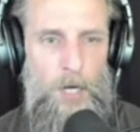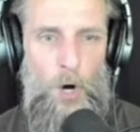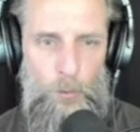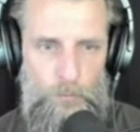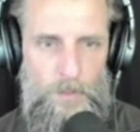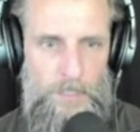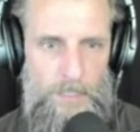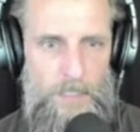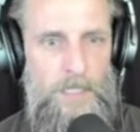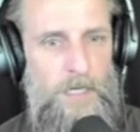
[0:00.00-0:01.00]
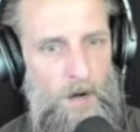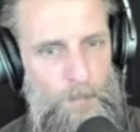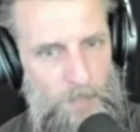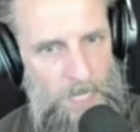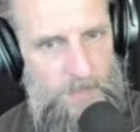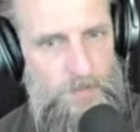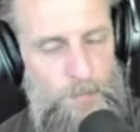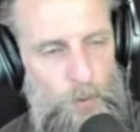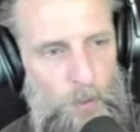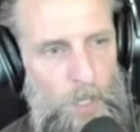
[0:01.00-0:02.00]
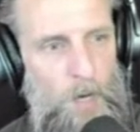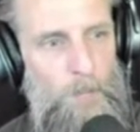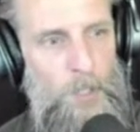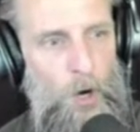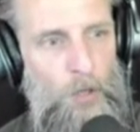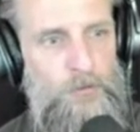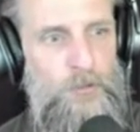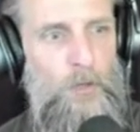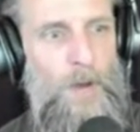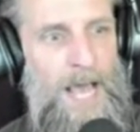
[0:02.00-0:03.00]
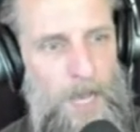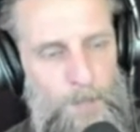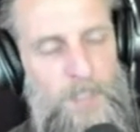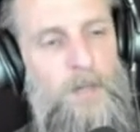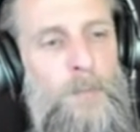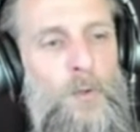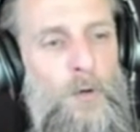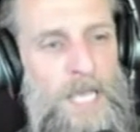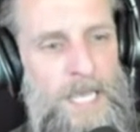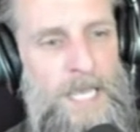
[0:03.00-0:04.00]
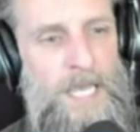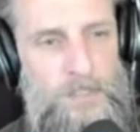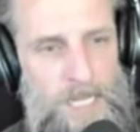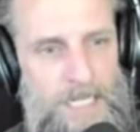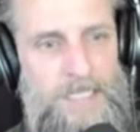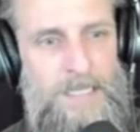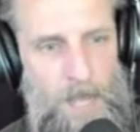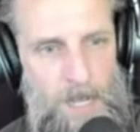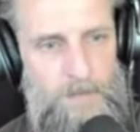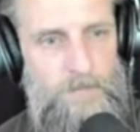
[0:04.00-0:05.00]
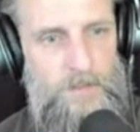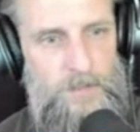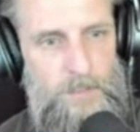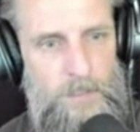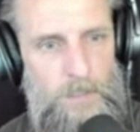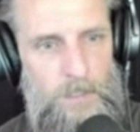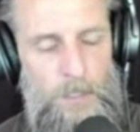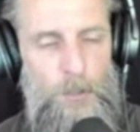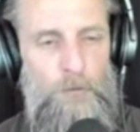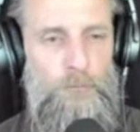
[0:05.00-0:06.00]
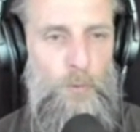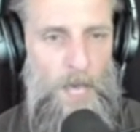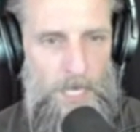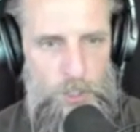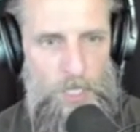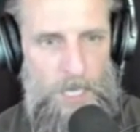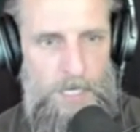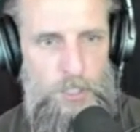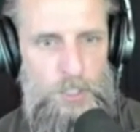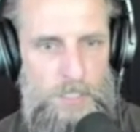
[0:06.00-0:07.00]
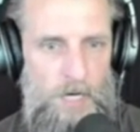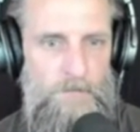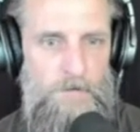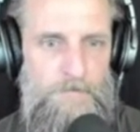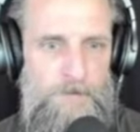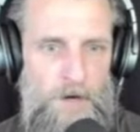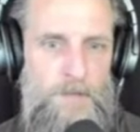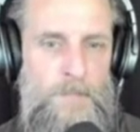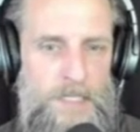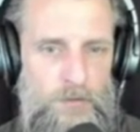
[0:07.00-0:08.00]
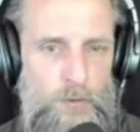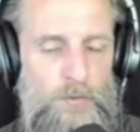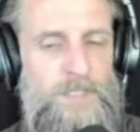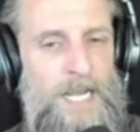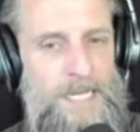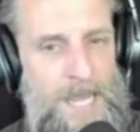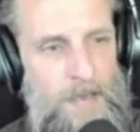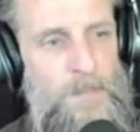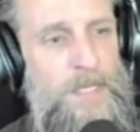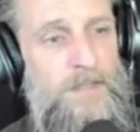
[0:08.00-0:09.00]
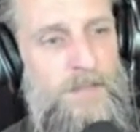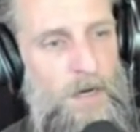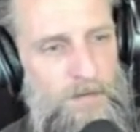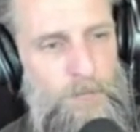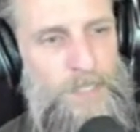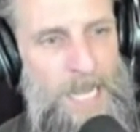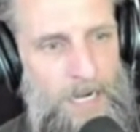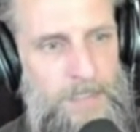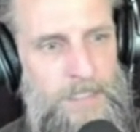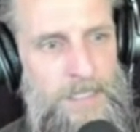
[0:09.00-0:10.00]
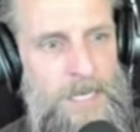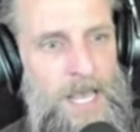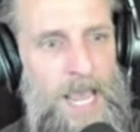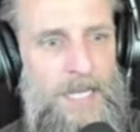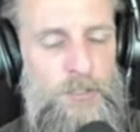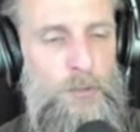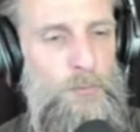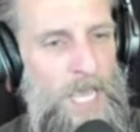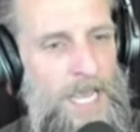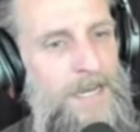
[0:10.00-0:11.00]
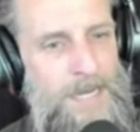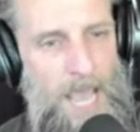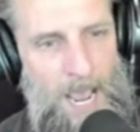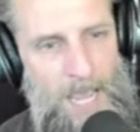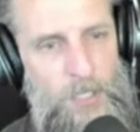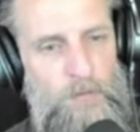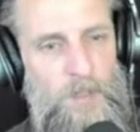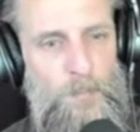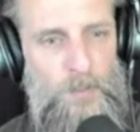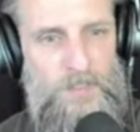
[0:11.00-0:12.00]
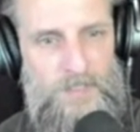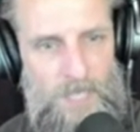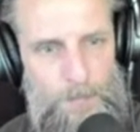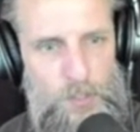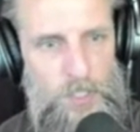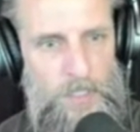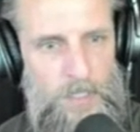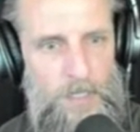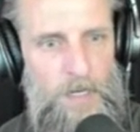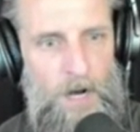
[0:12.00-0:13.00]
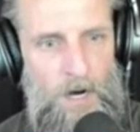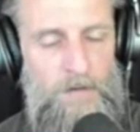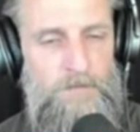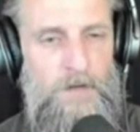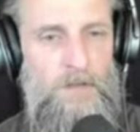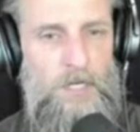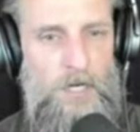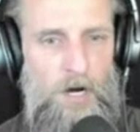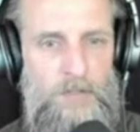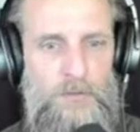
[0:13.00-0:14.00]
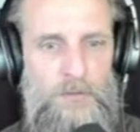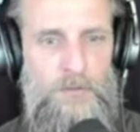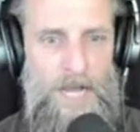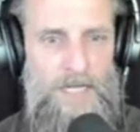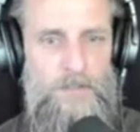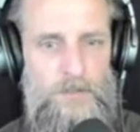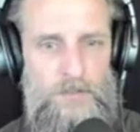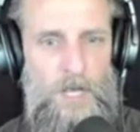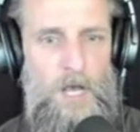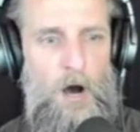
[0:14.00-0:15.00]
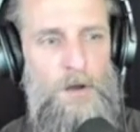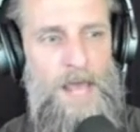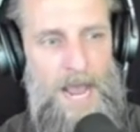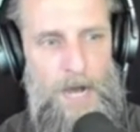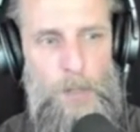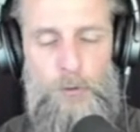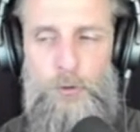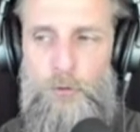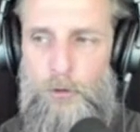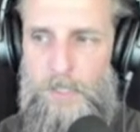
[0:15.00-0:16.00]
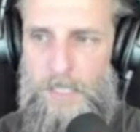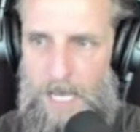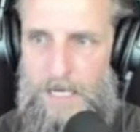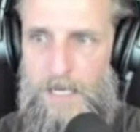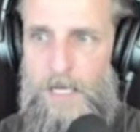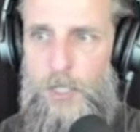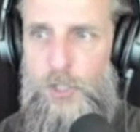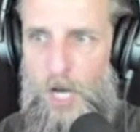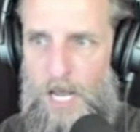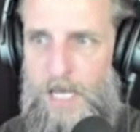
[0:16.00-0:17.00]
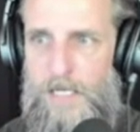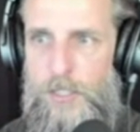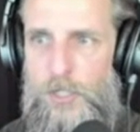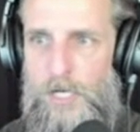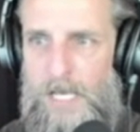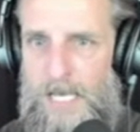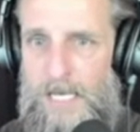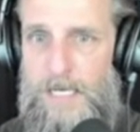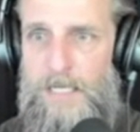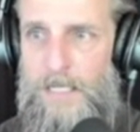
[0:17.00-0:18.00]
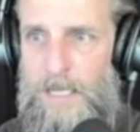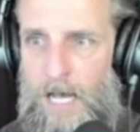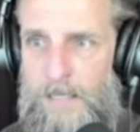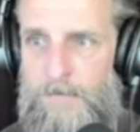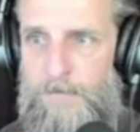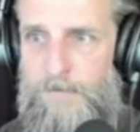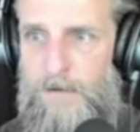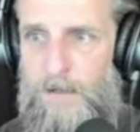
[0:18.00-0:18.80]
only comprehensible, but also applicable in our daily lives through education of the fundamental dynamics of reality and to gain an accurate perception of the causal factors on how to create change in life.